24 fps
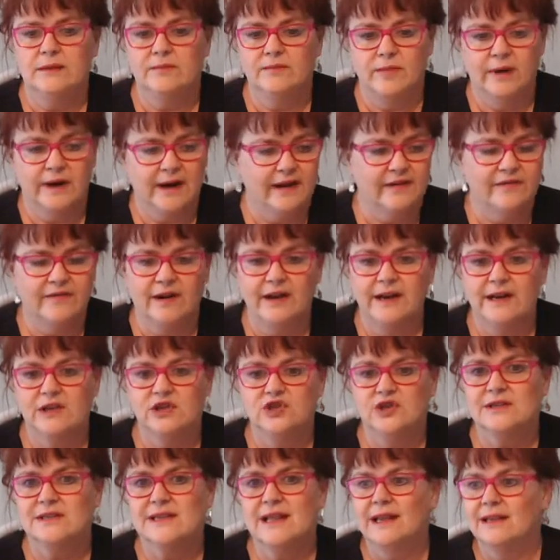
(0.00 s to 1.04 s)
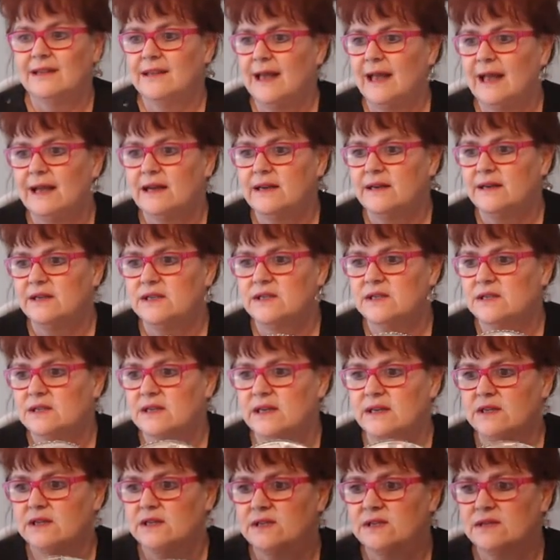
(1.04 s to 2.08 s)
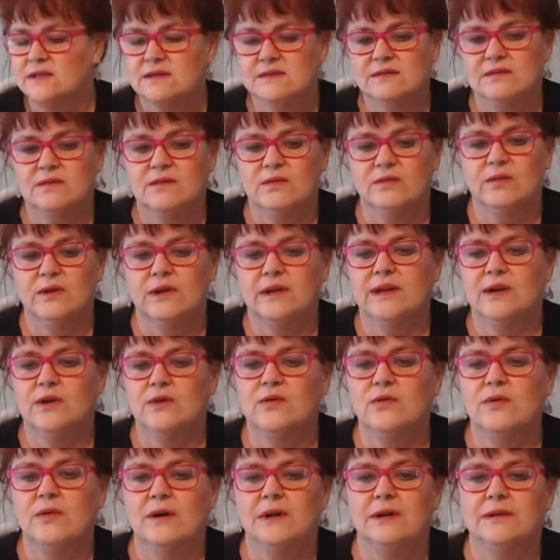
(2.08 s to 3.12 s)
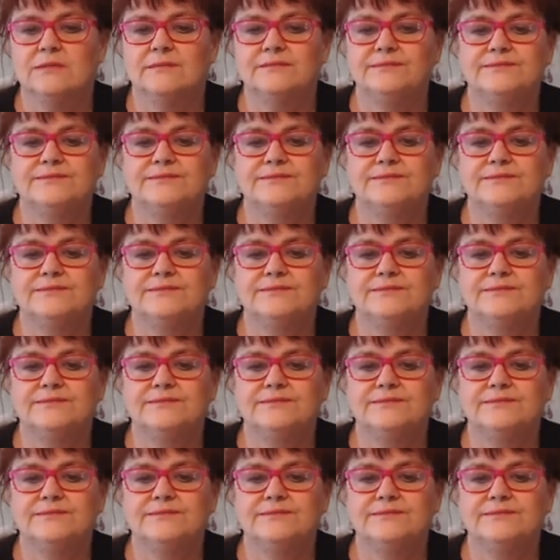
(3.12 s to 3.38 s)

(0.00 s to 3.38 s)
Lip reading: But I find it just like that, it's really cool.